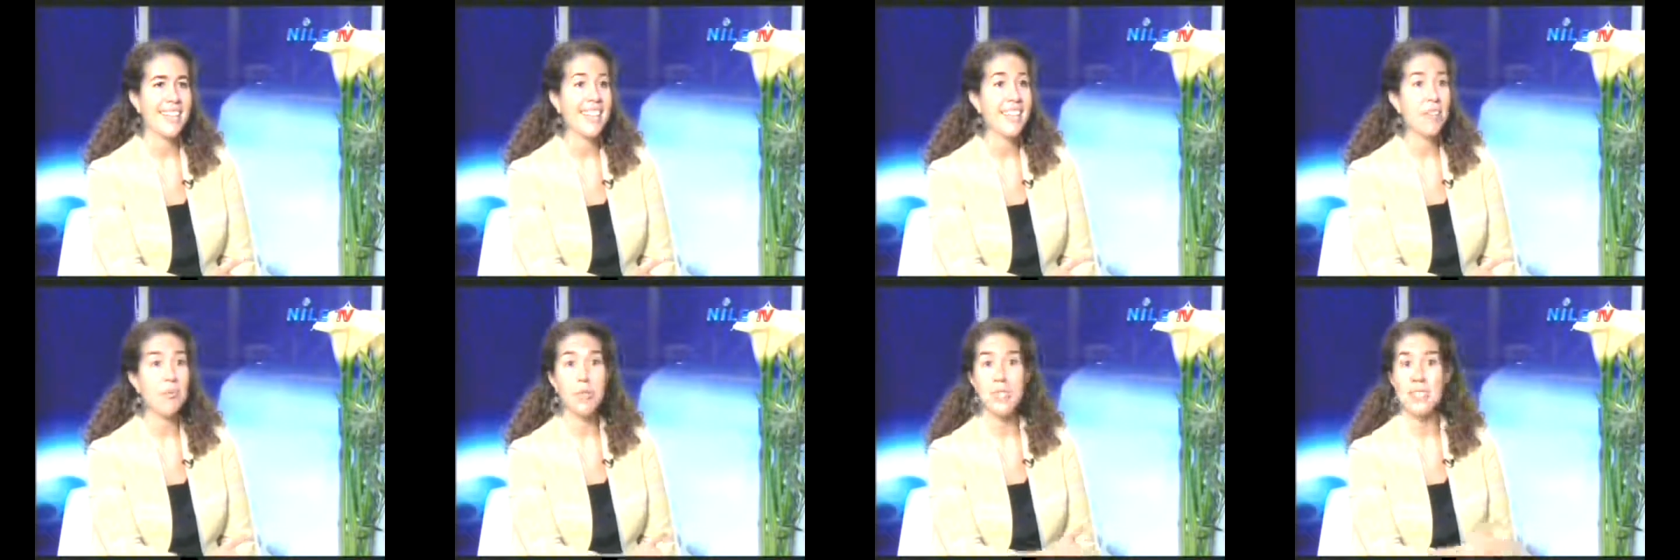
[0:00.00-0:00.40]

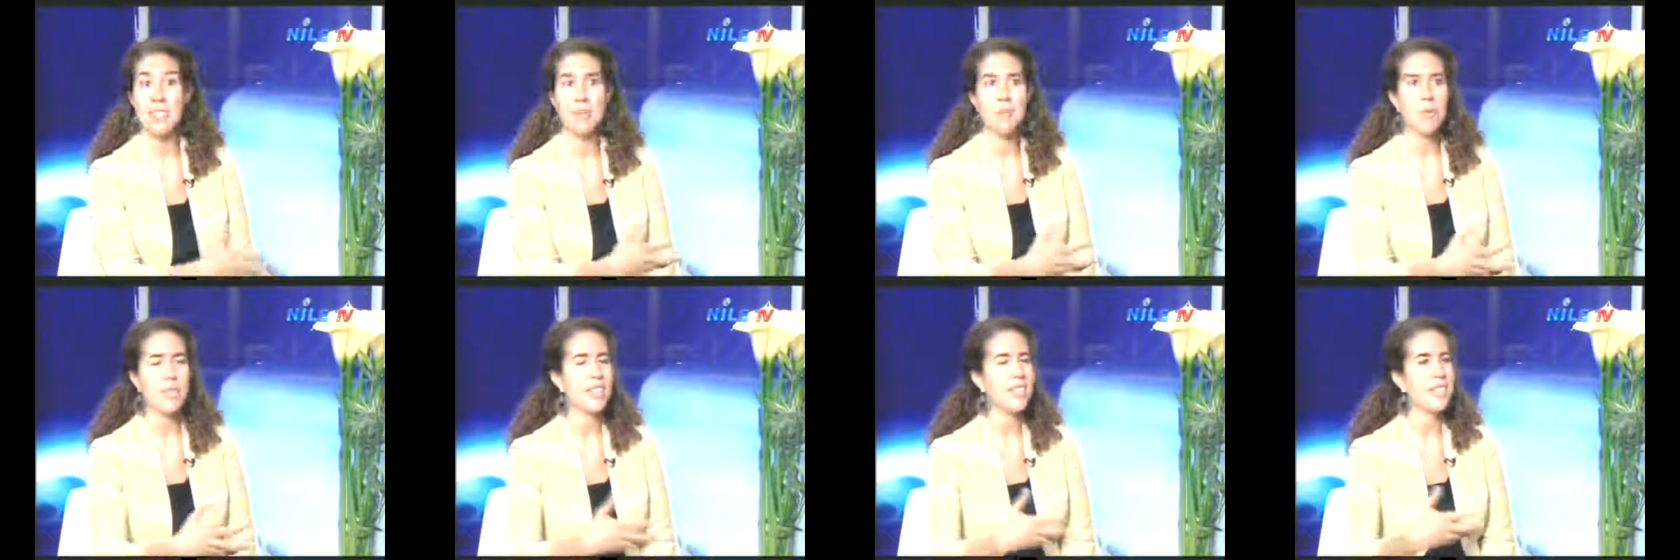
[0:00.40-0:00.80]
and then when
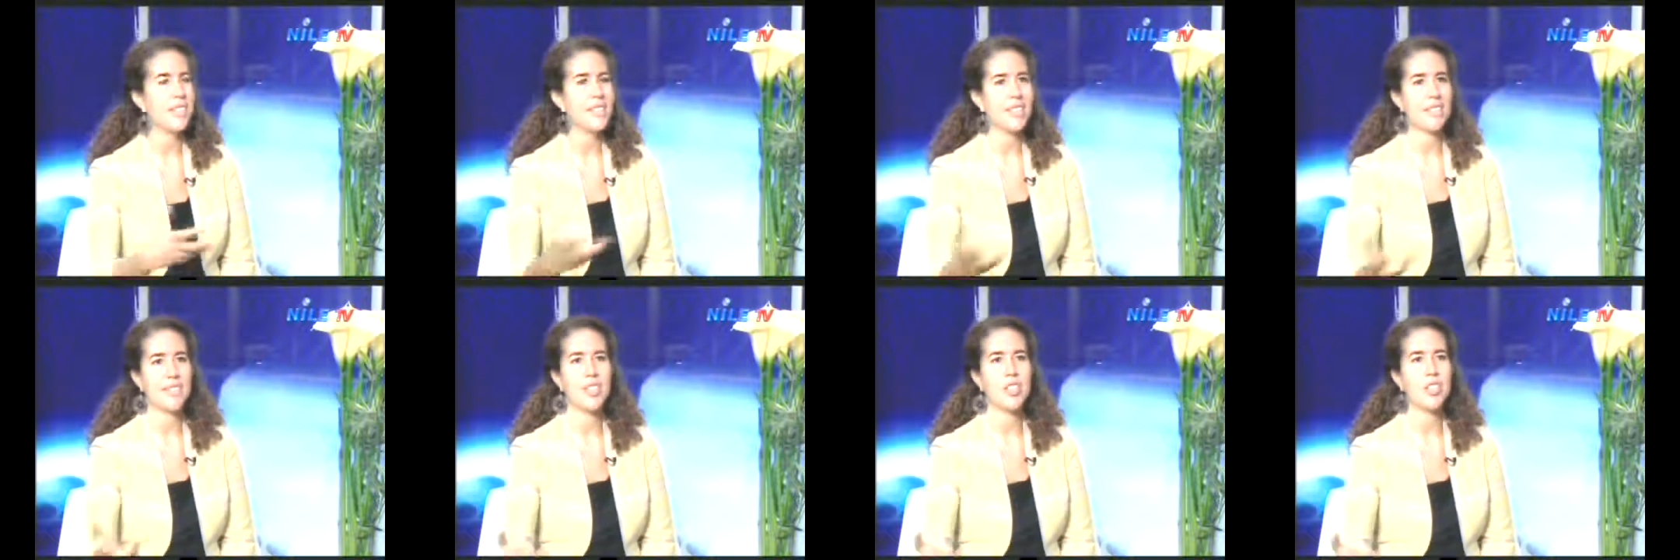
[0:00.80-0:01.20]
somebody
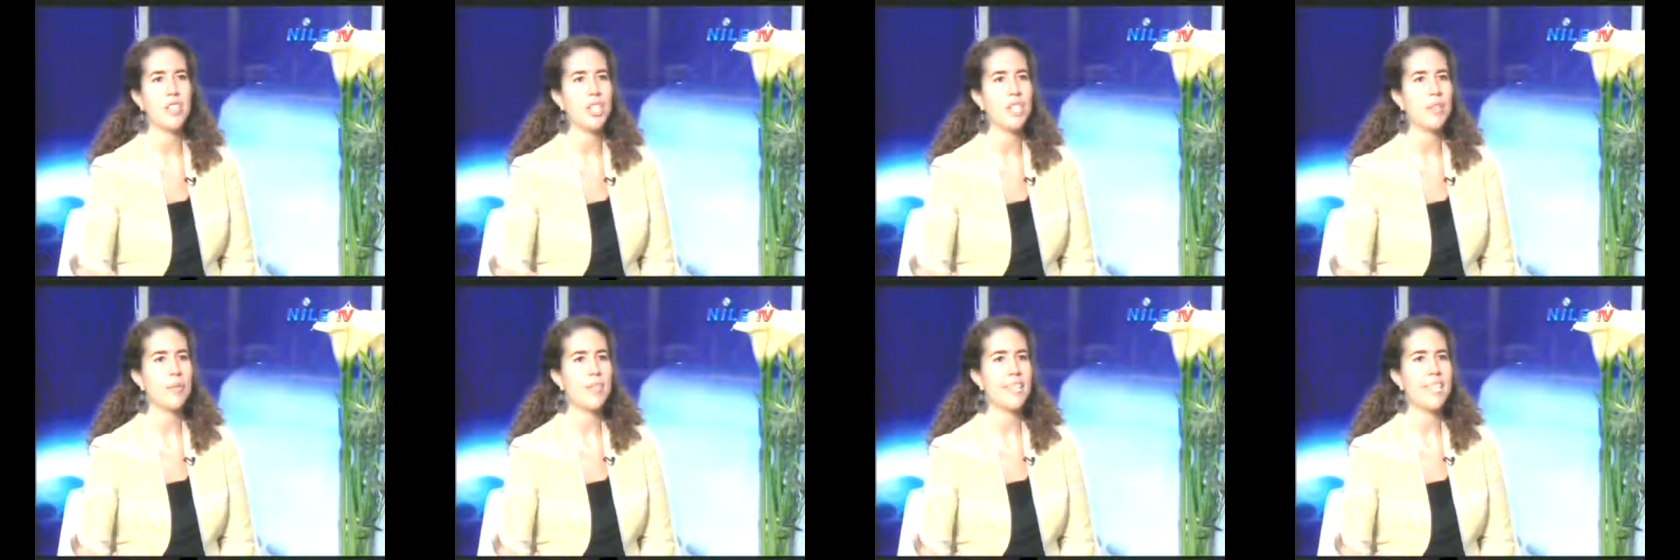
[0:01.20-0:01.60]
is
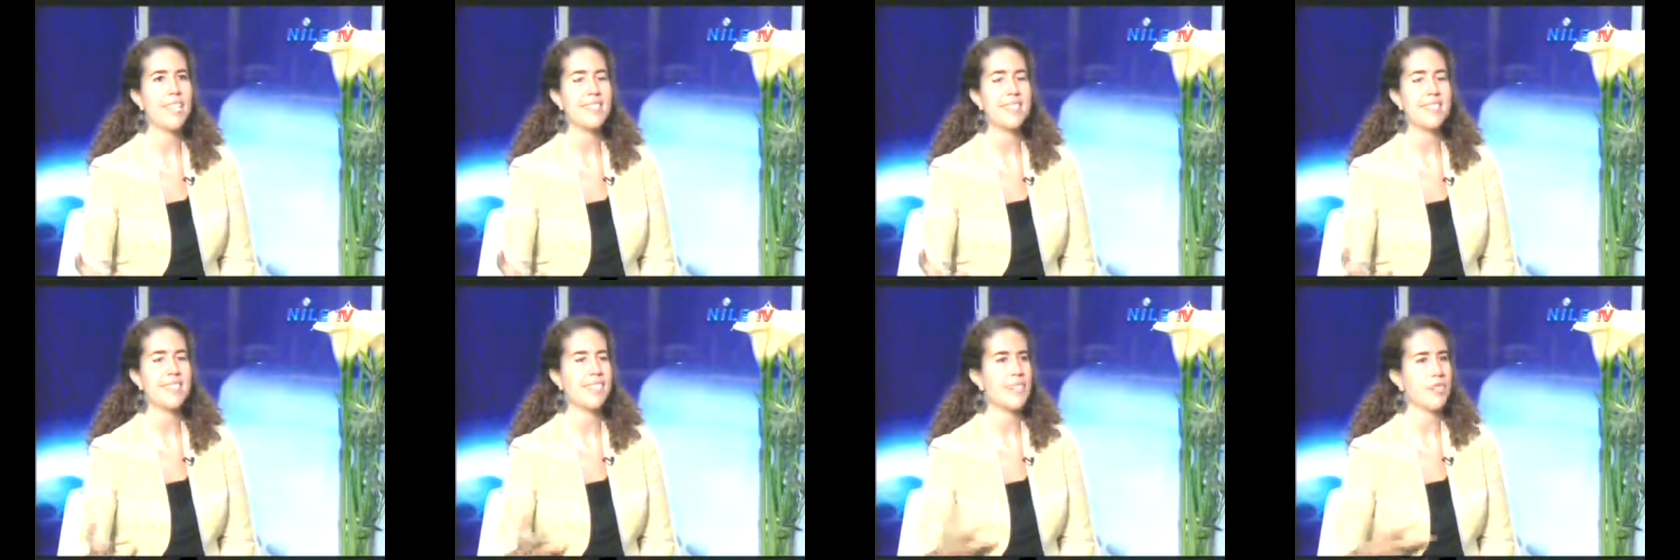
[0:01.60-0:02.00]
eventually
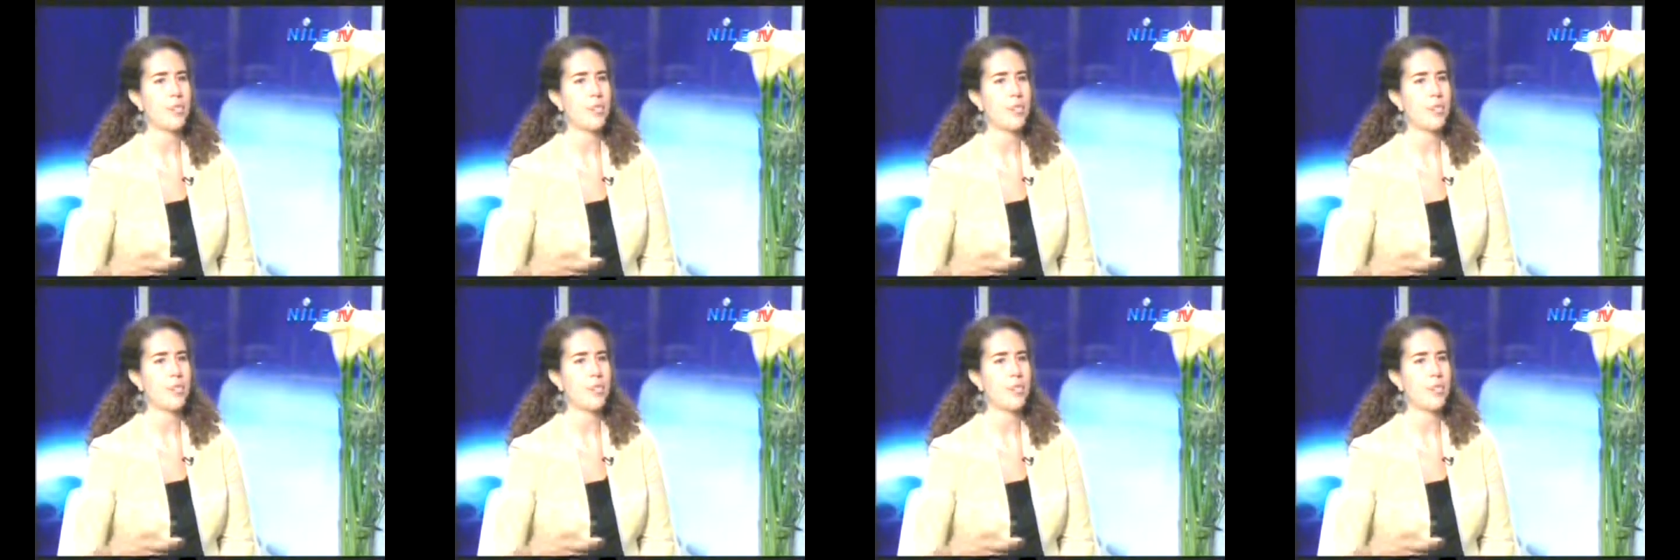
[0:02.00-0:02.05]
released,